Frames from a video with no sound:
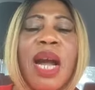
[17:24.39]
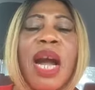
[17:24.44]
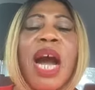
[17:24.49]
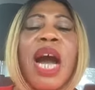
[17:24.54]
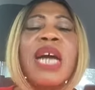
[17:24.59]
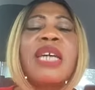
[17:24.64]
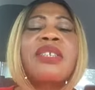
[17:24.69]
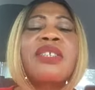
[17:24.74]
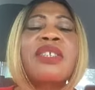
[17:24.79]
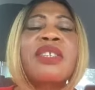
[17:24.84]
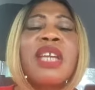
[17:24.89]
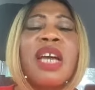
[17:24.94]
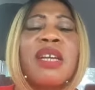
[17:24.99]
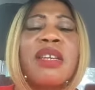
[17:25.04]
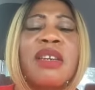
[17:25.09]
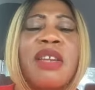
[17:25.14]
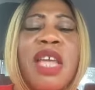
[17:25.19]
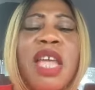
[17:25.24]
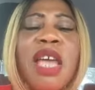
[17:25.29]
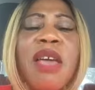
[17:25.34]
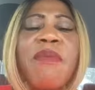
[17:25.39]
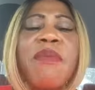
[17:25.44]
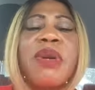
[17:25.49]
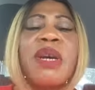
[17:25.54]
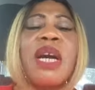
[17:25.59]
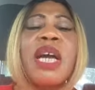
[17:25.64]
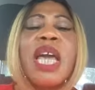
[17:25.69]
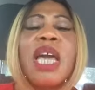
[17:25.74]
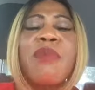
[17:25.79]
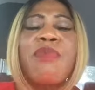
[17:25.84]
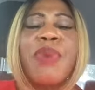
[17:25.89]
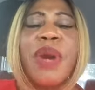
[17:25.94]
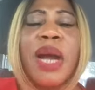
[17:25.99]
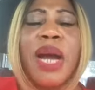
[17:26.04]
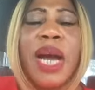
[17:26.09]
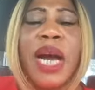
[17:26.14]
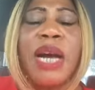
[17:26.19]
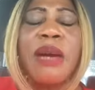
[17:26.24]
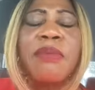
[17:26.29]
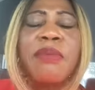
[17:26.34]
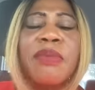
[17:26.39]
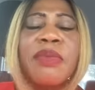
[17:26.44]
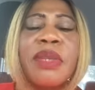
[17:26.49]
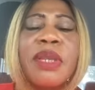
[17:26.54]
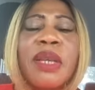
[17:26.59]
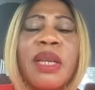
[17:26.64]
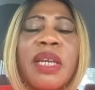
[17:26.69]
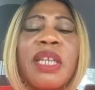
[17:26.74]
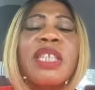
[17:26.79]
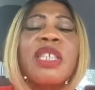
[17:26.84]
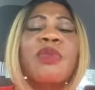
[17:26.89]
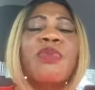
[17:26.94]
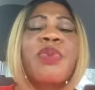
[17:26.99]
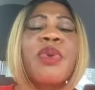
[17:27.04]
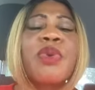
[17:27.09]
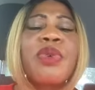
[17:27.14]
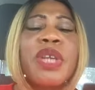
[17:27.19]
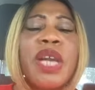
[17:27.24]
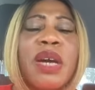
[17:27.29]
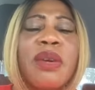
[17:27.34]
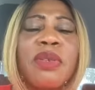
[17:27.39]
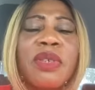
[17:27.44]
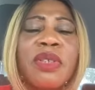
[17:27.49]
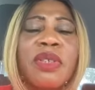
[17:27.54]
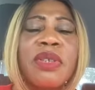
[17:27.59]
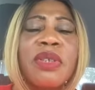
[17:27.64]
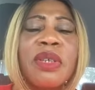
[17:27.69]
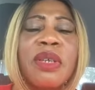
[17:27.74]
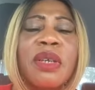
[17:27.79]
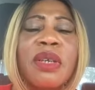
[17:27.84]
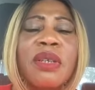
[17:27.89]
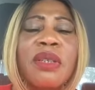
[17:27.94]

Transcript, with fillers: As that name, Abraham, is pronounced.